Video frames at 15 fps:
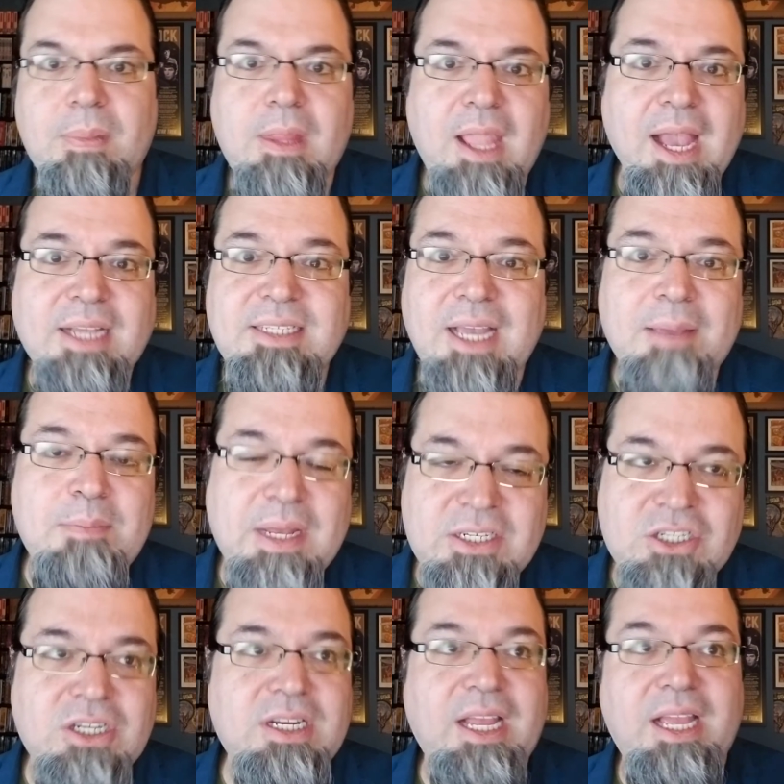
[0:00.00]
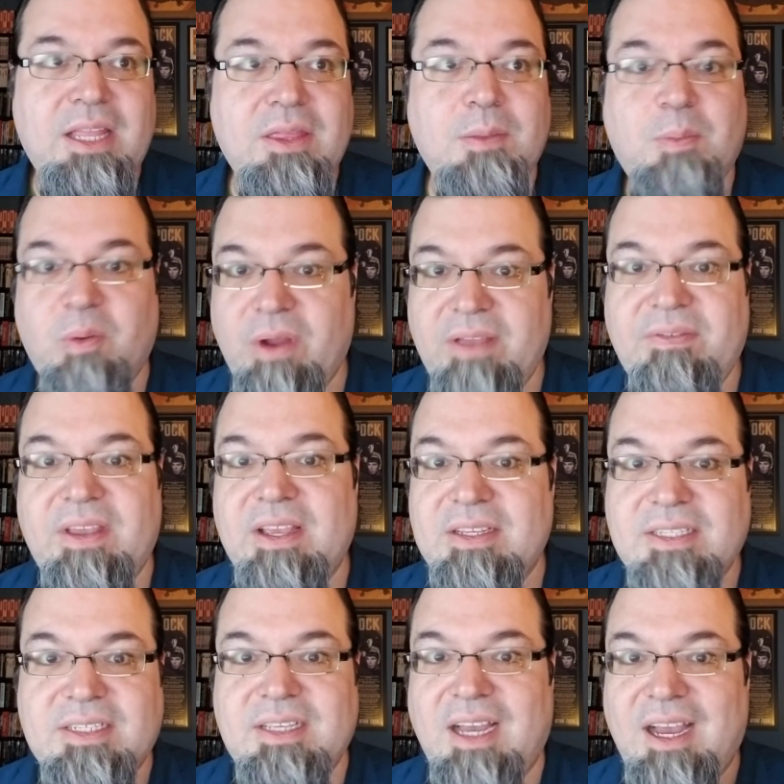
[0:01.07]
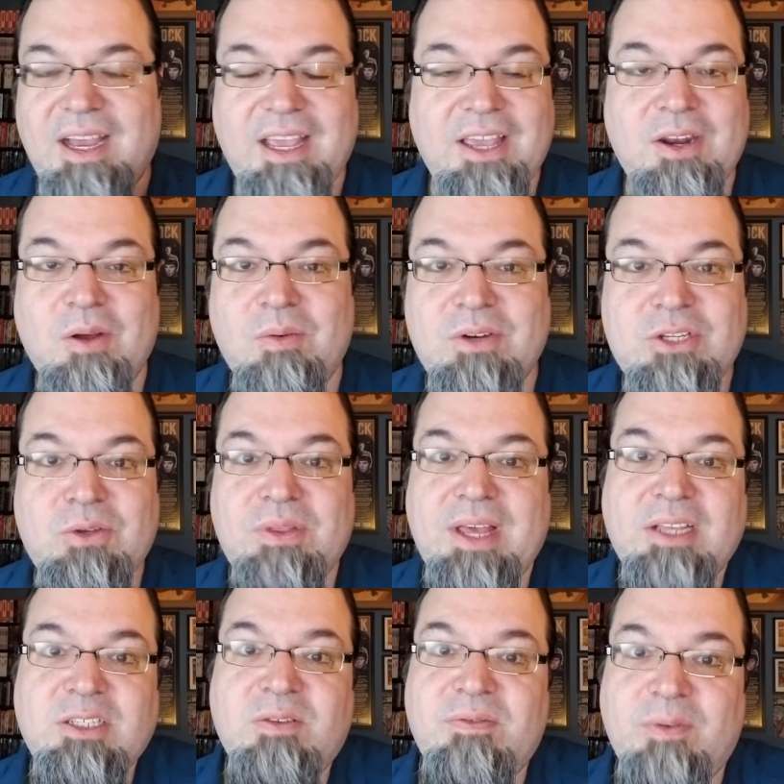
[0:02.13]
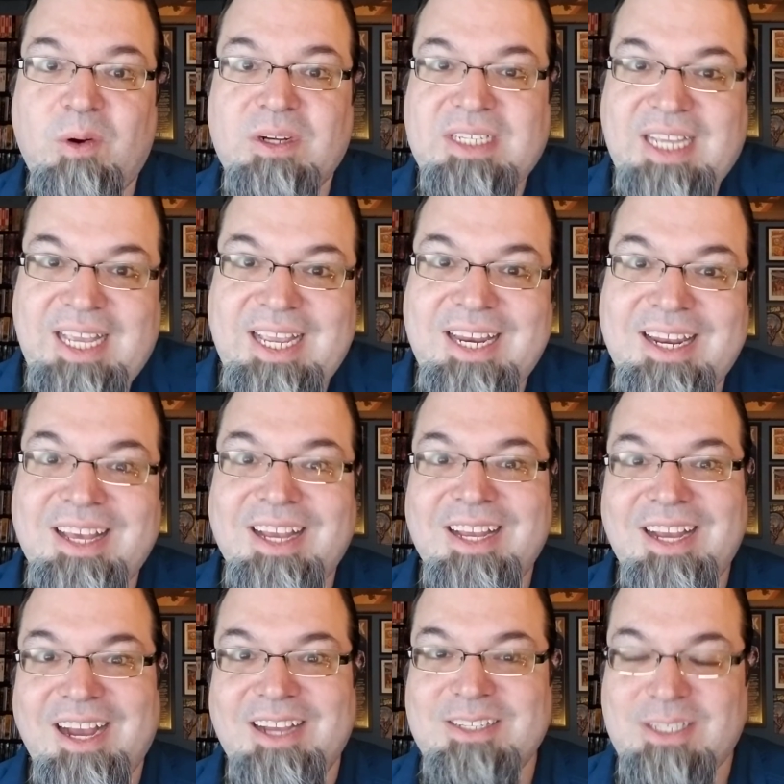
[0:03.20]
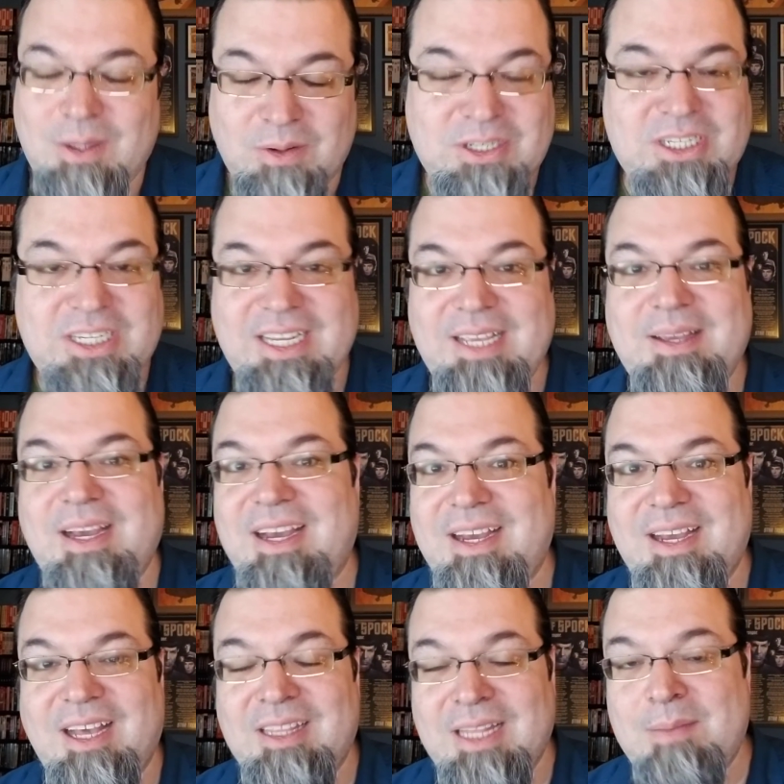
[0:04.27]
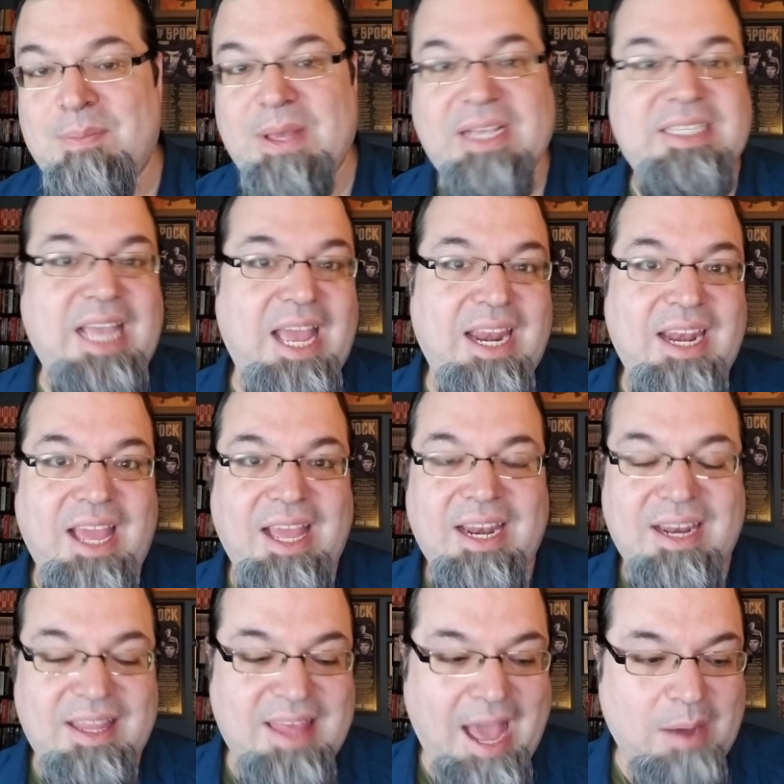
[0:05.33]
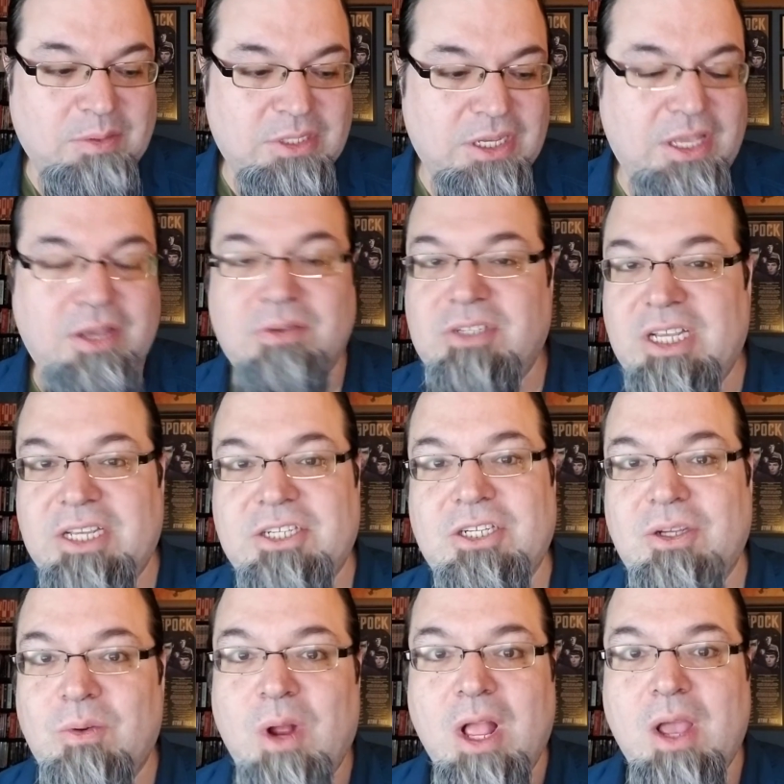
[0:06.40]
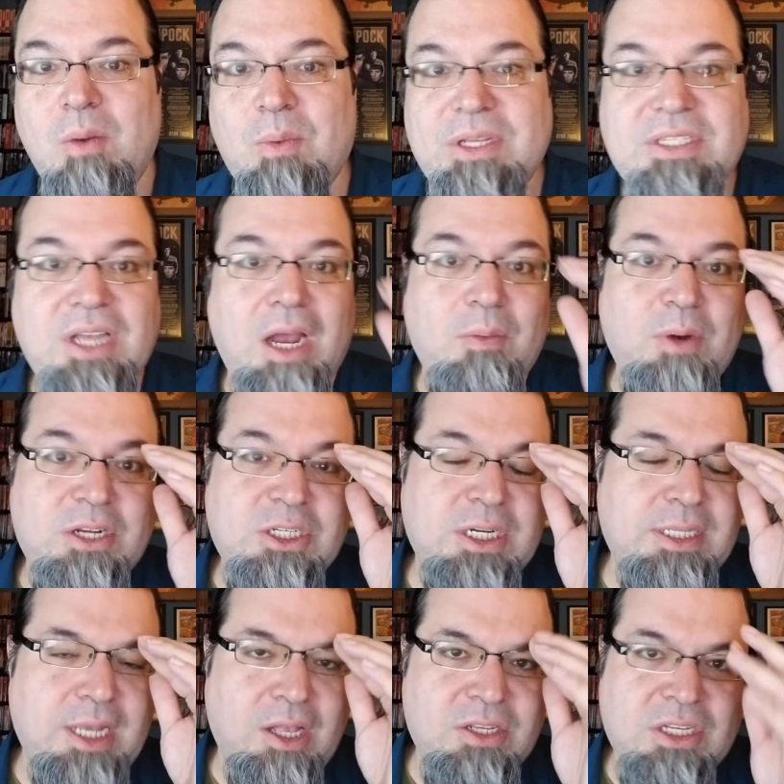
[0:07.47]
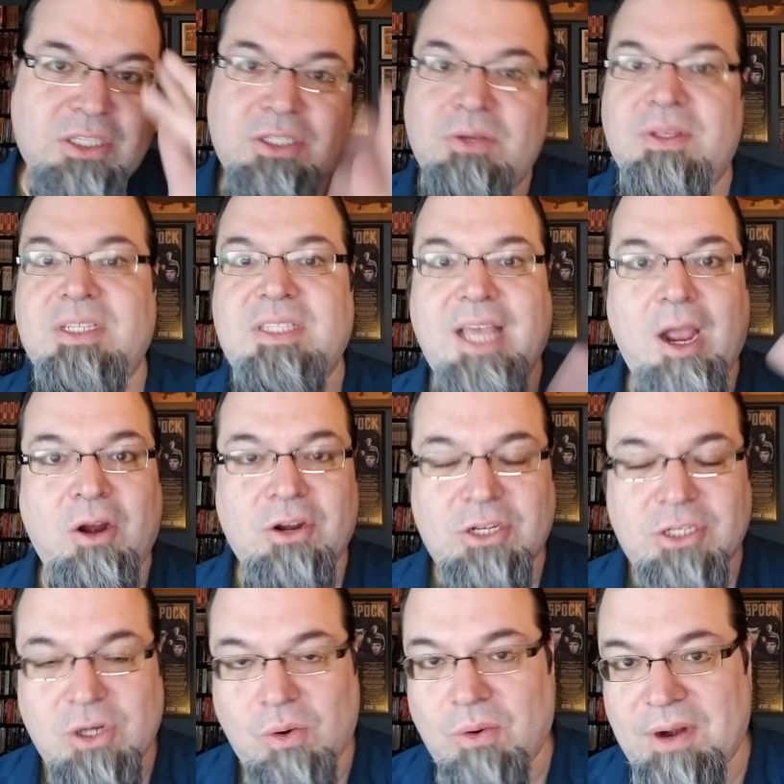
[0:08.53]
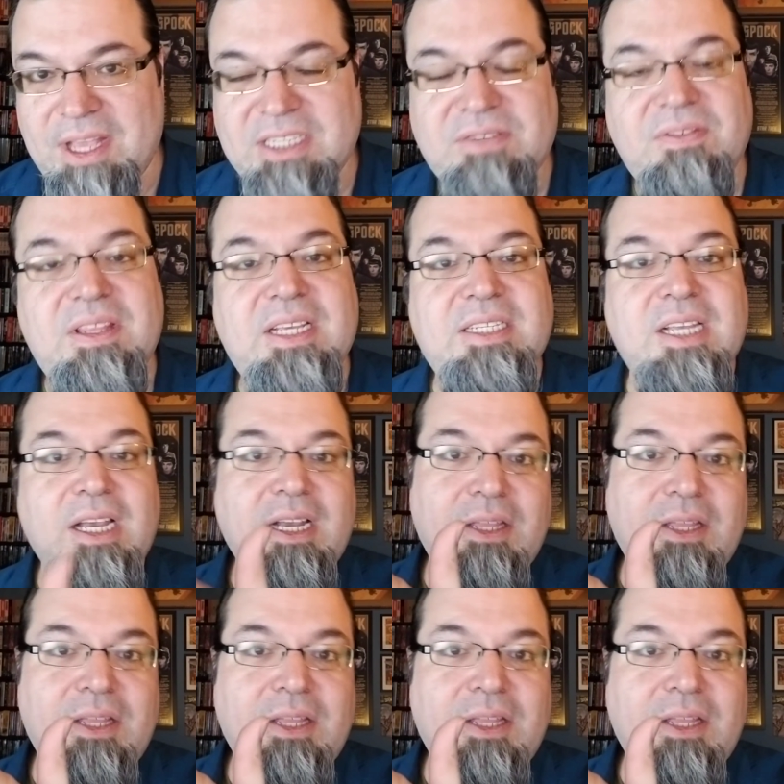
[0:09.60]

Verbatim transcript: as I mentioned in the previous, uh, you know, 2014 uh, Sochi uh, Olympics, and and that was a huge issue. We saw Russian intelligence do this. They are notorious for this.